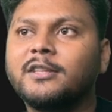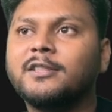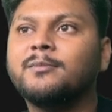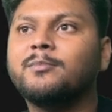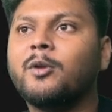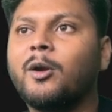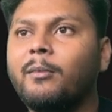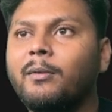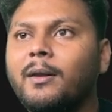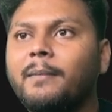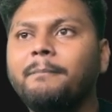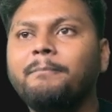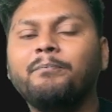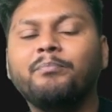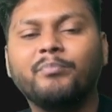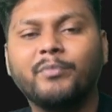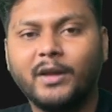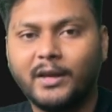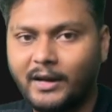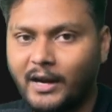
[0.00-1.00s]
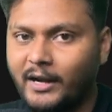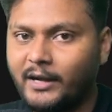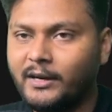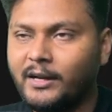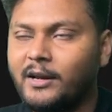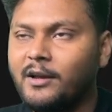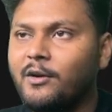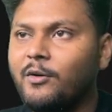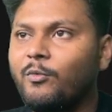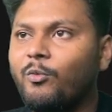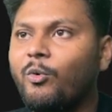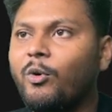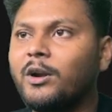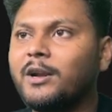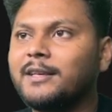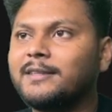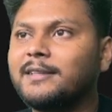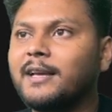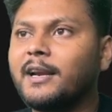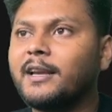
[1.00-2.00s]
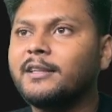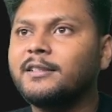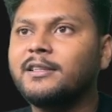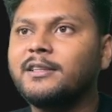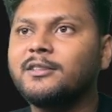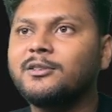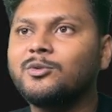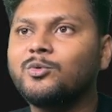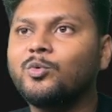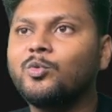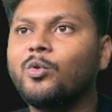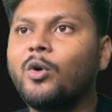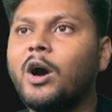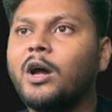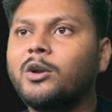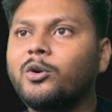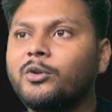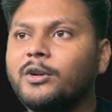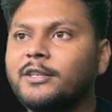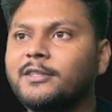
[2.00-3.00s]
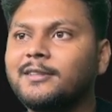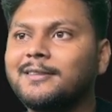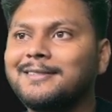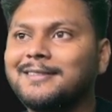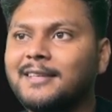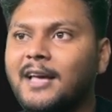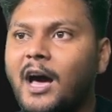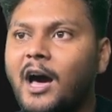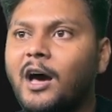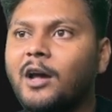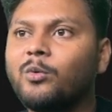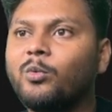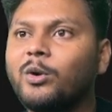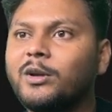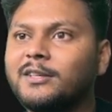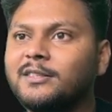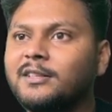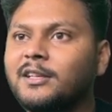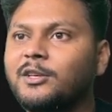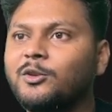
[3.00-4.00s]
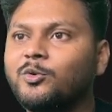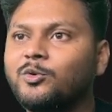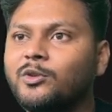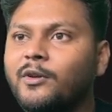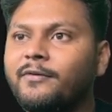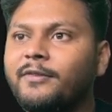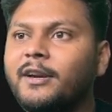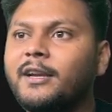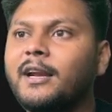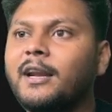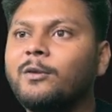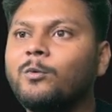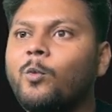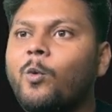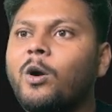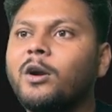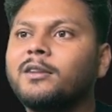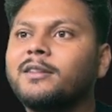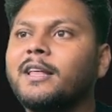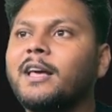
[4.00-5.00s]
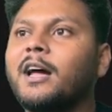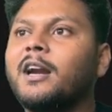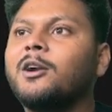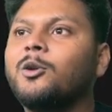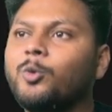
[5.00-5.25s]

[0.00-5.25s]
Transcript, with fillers: this problem right what exactly these two annotations are what is the use of it and what they are